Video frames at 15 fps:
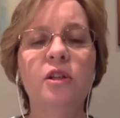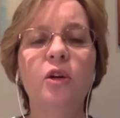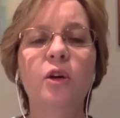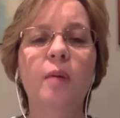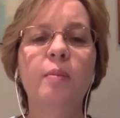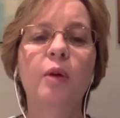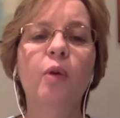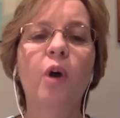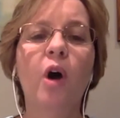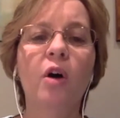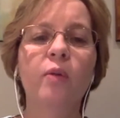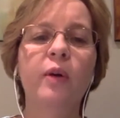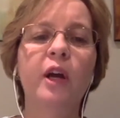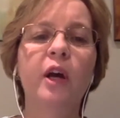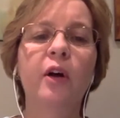Don't get me
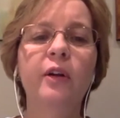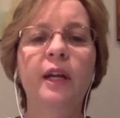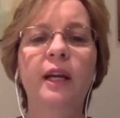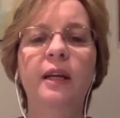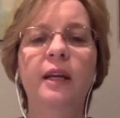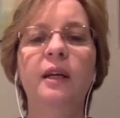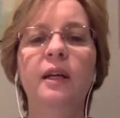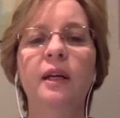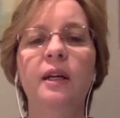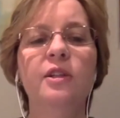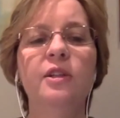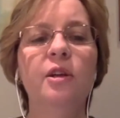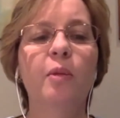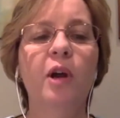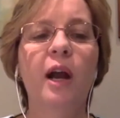wrong. We all need
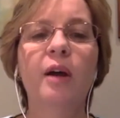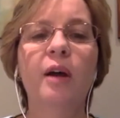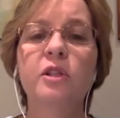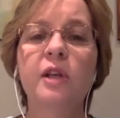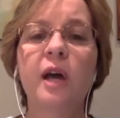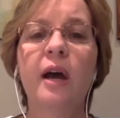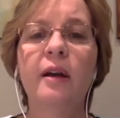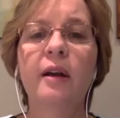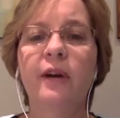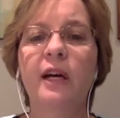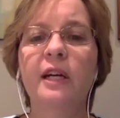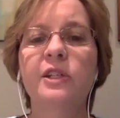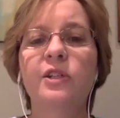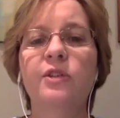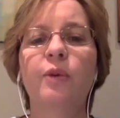someone outside of
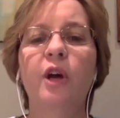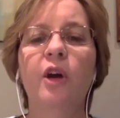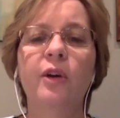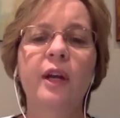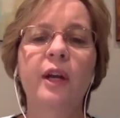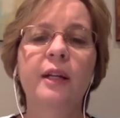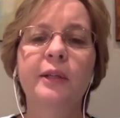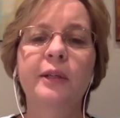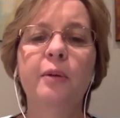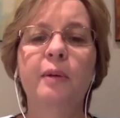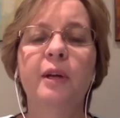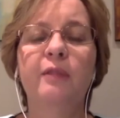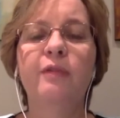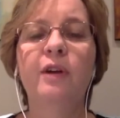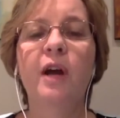us. We all need a little
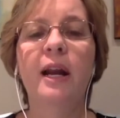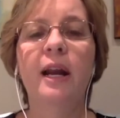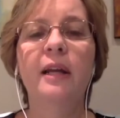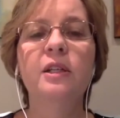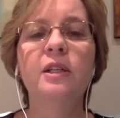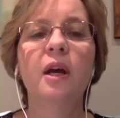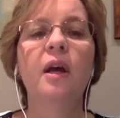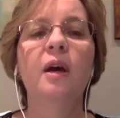bit of guidance.